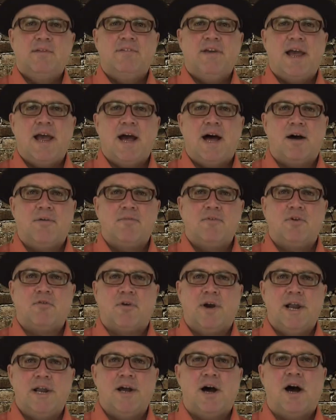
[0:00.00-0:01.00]
to have
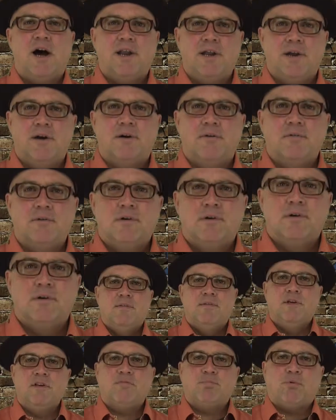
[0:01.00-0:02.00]
great audio.
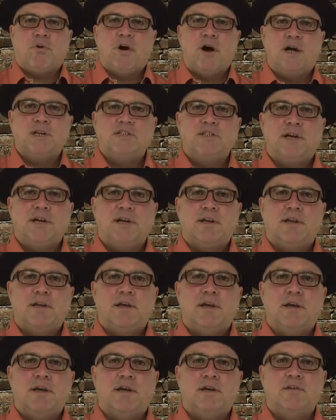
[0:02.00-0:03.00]
This project
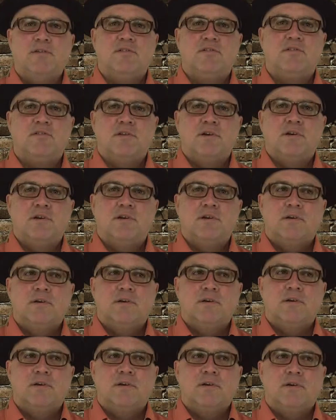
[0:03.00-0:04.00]
is
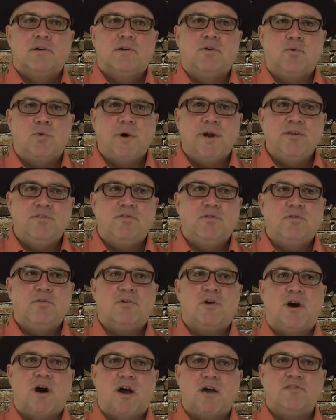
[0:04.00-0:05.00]
going to
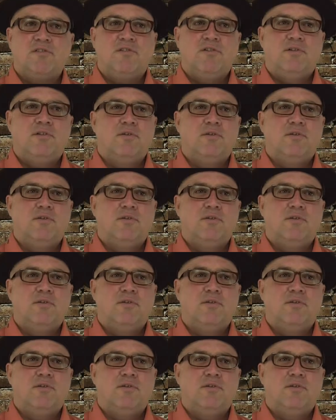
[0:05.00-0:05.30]
cost